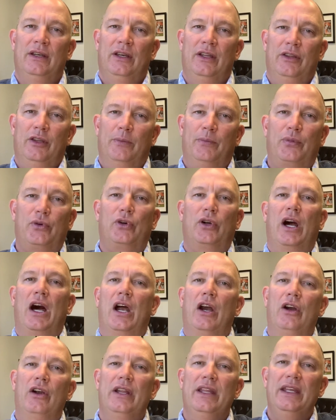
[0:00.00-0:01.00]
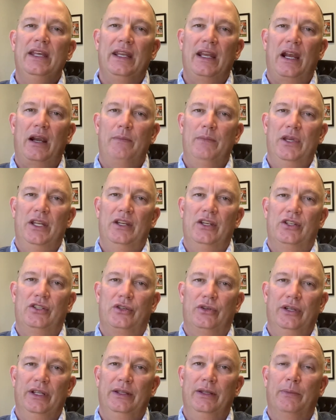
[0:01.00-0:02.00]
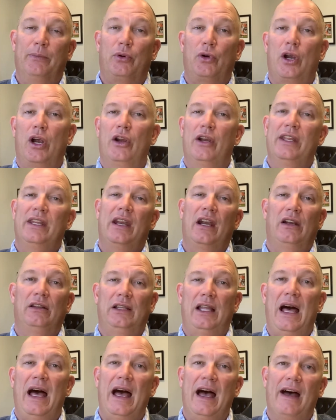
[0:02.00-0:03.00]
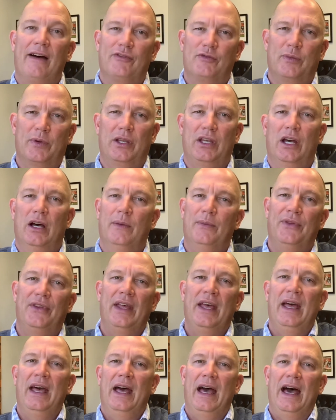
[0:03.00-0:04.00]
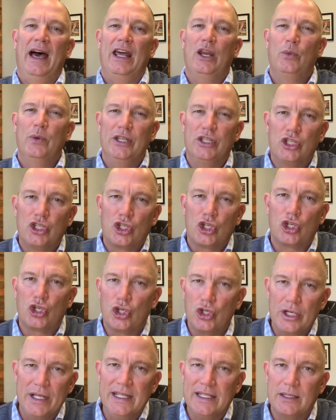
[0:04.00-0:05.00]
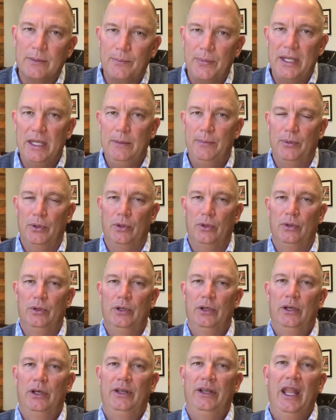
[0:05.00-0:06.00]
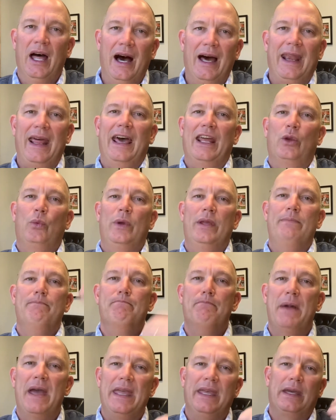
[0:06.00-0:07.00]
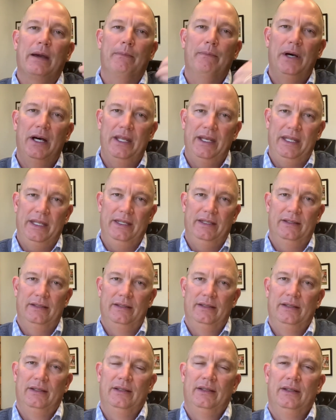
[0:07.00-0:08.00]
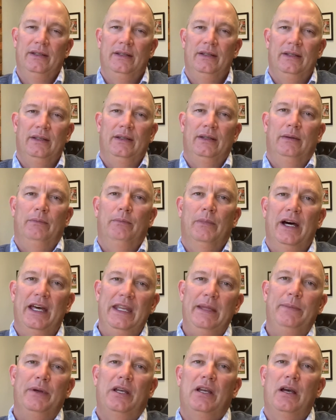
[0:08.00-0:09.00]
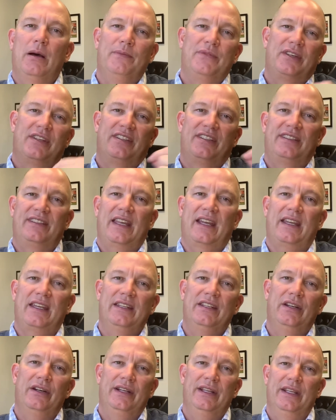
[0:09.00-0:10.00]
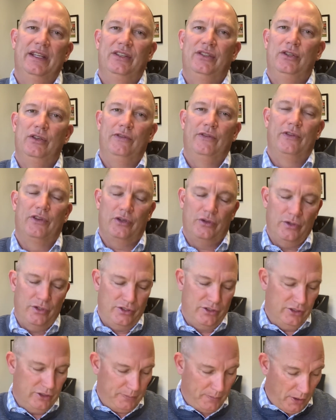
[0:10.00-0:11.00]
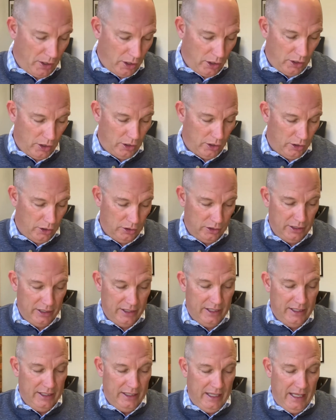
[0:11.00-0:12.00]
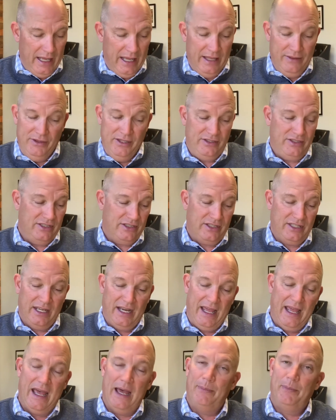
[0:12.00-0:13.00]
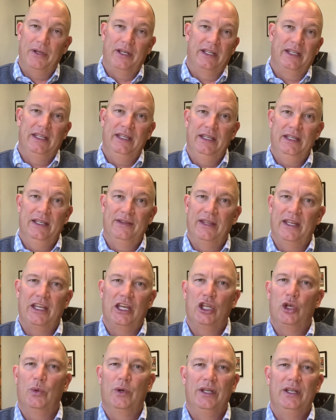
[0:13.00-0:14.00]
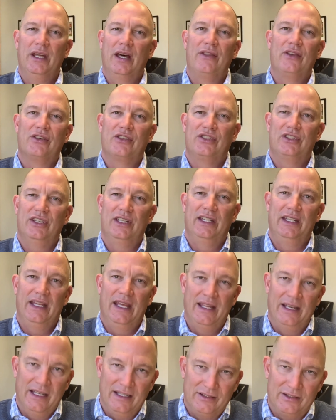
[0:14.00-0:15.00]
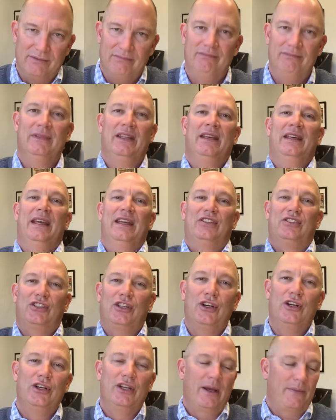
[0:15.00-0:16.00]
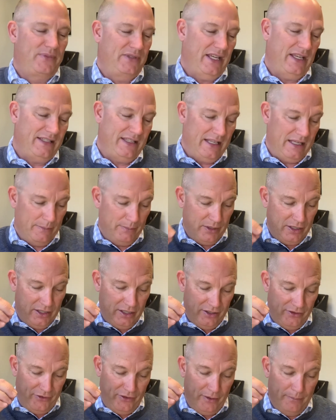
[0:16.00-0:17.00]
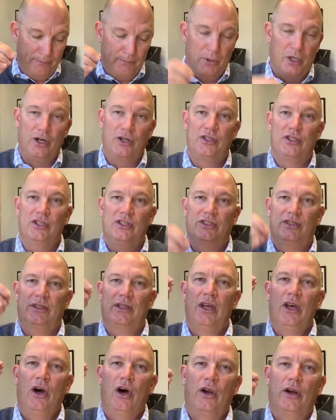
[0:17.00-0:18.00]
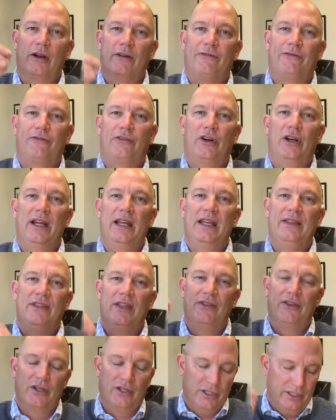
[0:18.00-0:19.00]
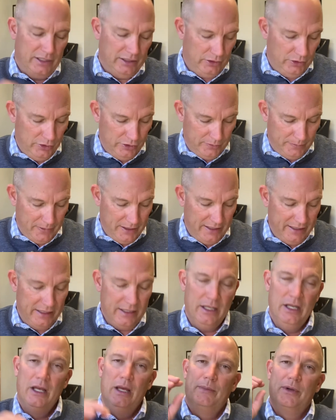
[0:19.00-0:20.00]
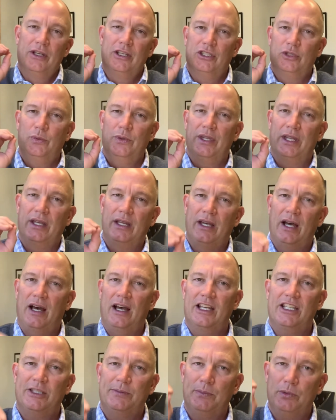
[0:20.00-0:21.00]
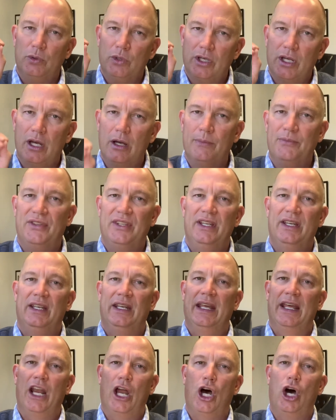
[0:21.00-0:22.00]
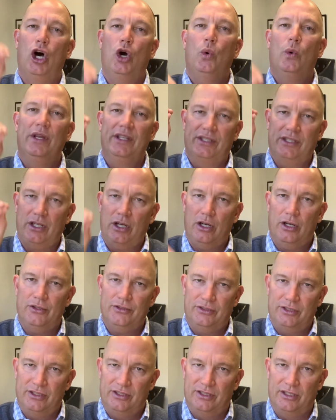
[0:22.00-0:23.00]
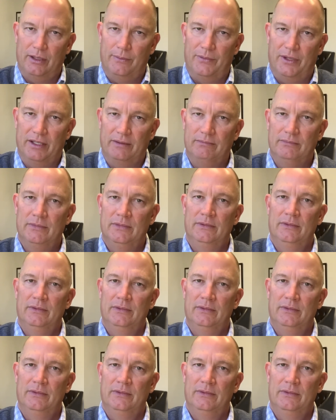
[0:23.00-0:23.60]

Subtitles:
the priority in our ministry, the priority in our lives becomes, how do we treat people, not how do we make money? Money becomes a secondary issue for the Christians. Paul, and this is going to happen again, they go to another city and it's turned upside down because the merchants are afraid that they're going to lose money. Because when the gospel comes in, it always costs us something.